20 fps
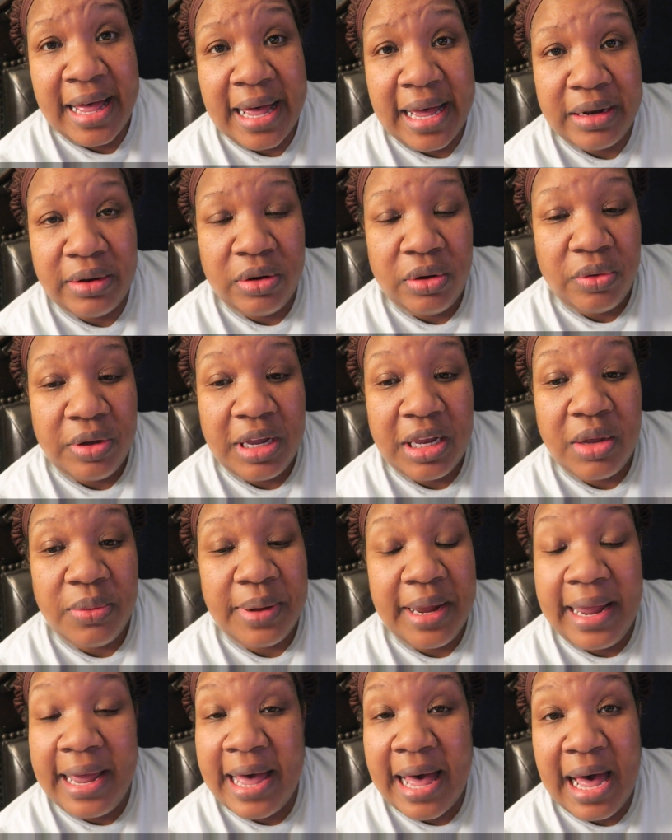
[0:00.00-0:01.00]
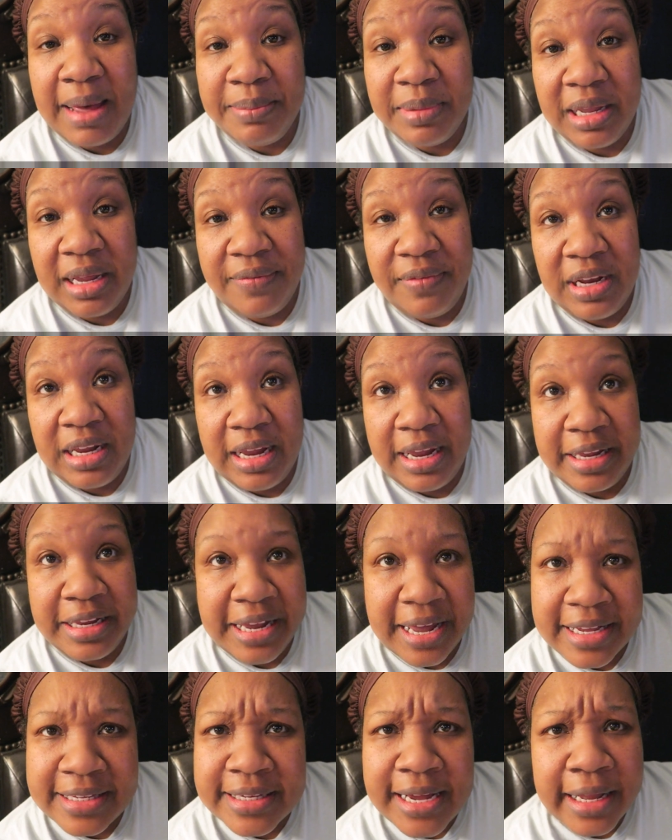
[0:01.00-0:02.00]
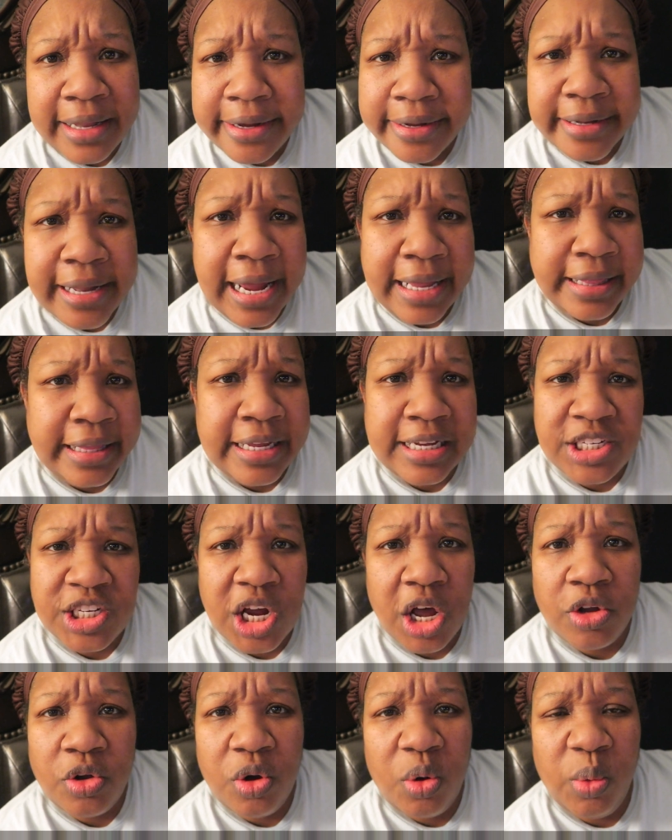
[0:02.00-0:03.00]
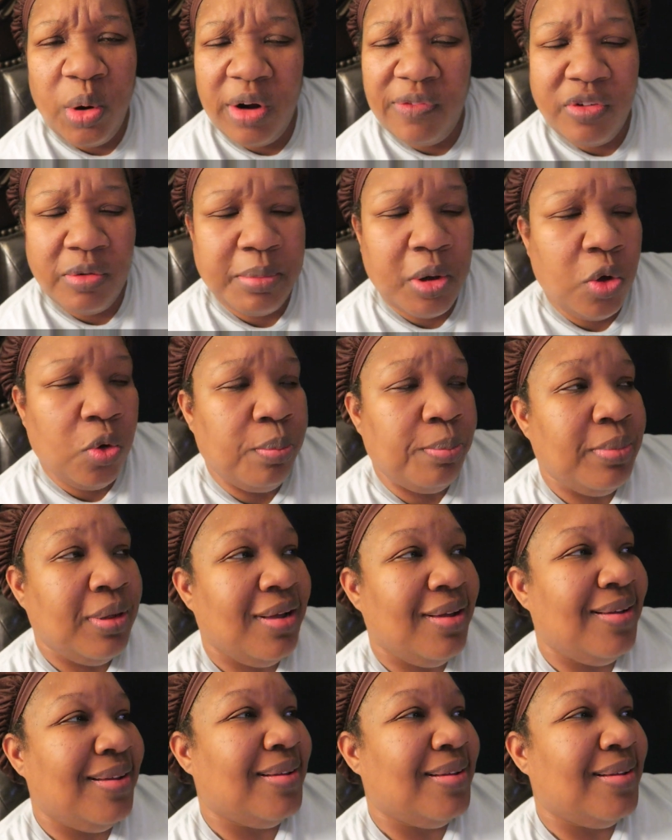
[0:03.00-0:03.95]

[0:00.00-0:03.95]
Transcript: I don't know anyway I'm loving it and yes I look like this y'all know work from home